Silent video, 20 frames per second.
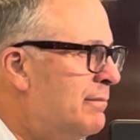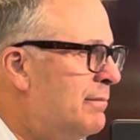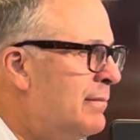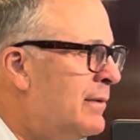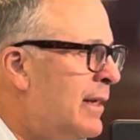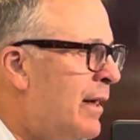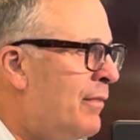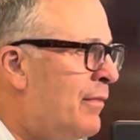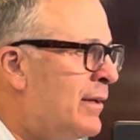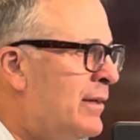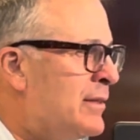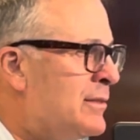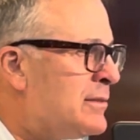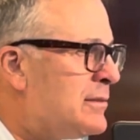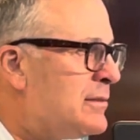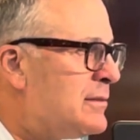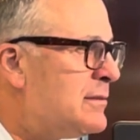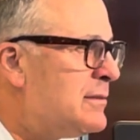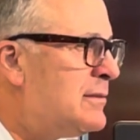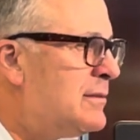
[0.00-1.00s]
nothing
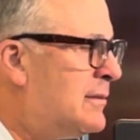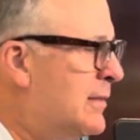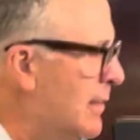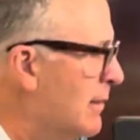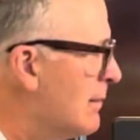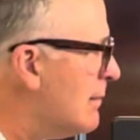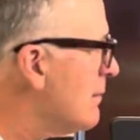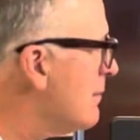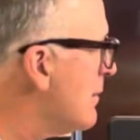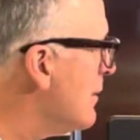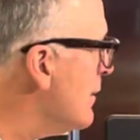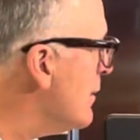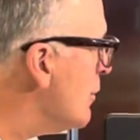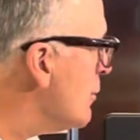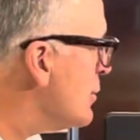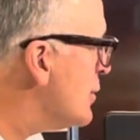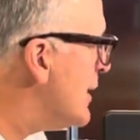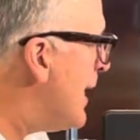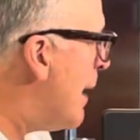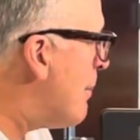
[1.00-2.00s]
is,
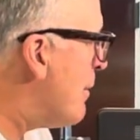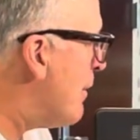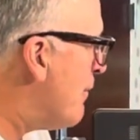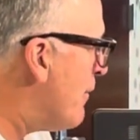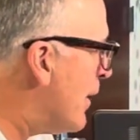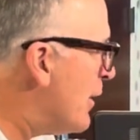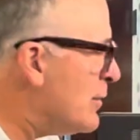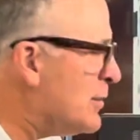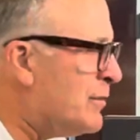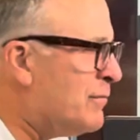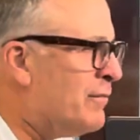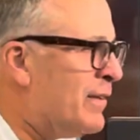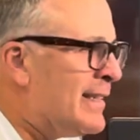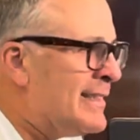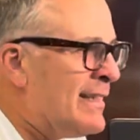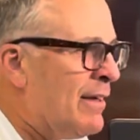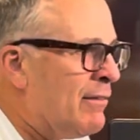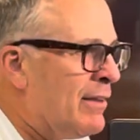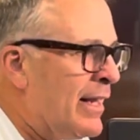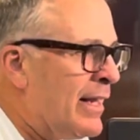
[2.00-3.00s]
you'll snap your fingers and
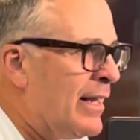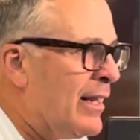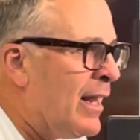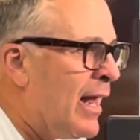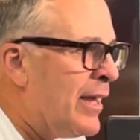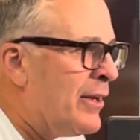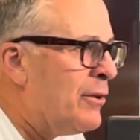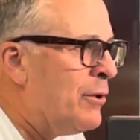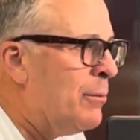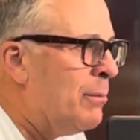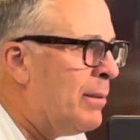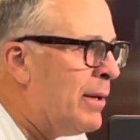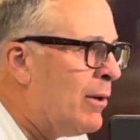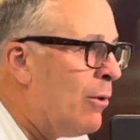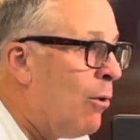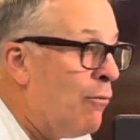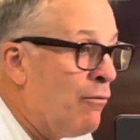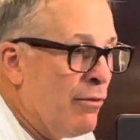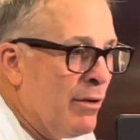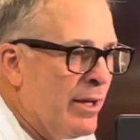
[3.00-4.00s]
fix everything you'd like to, but
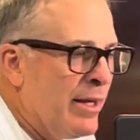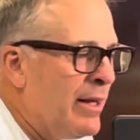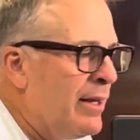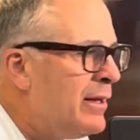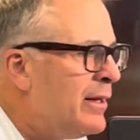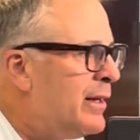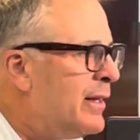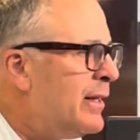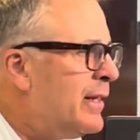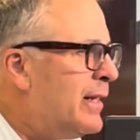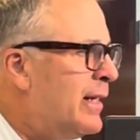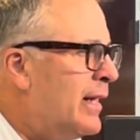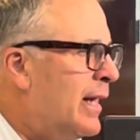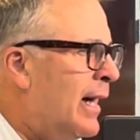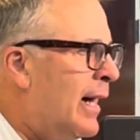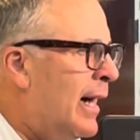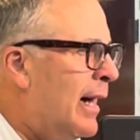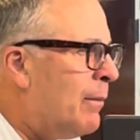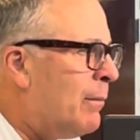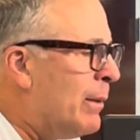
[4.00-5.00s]
hopefully
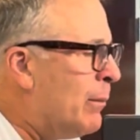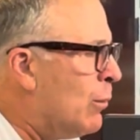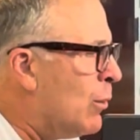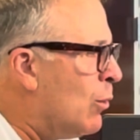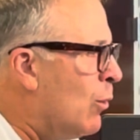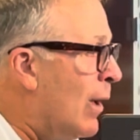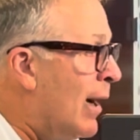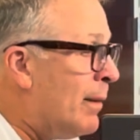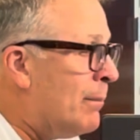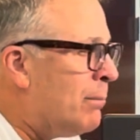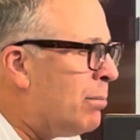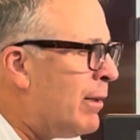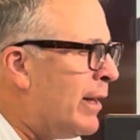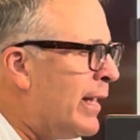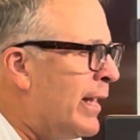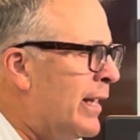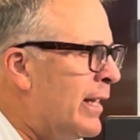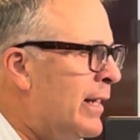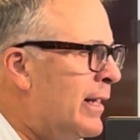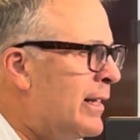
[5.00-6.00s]
we will go out and
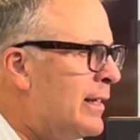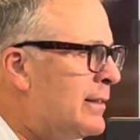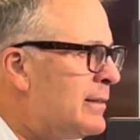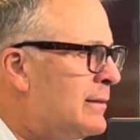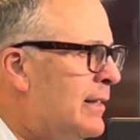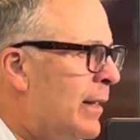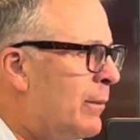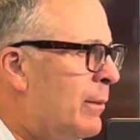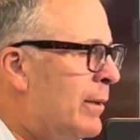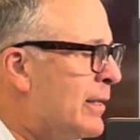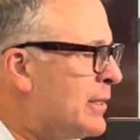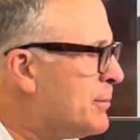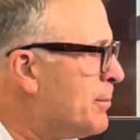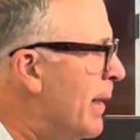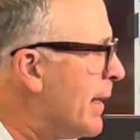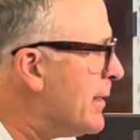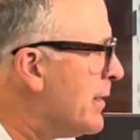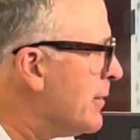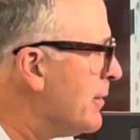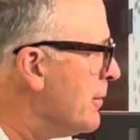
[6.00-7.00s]
play like we
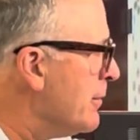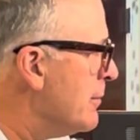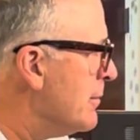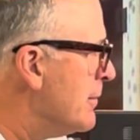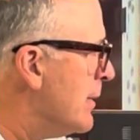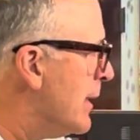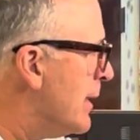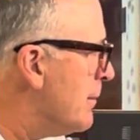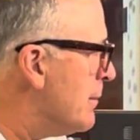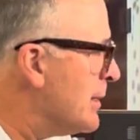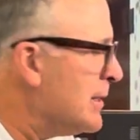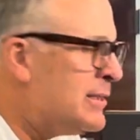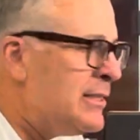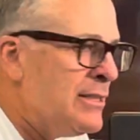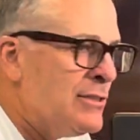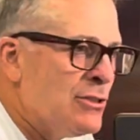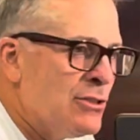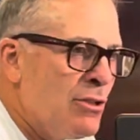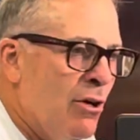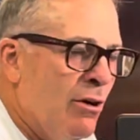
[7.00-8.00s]
expected to when the
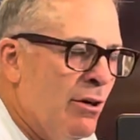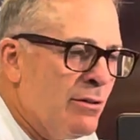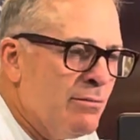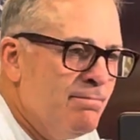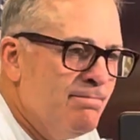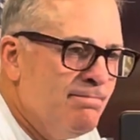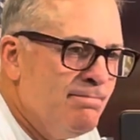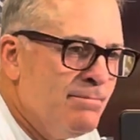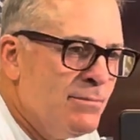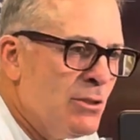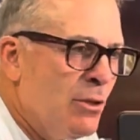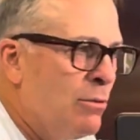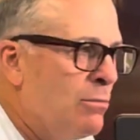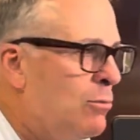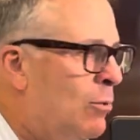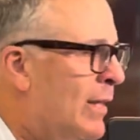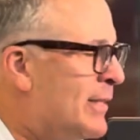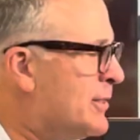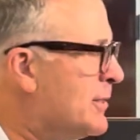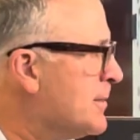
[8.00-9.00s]
season started. So,
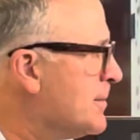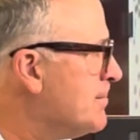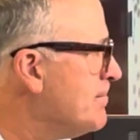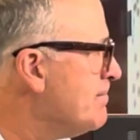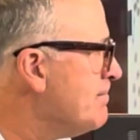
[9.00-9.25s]
questions?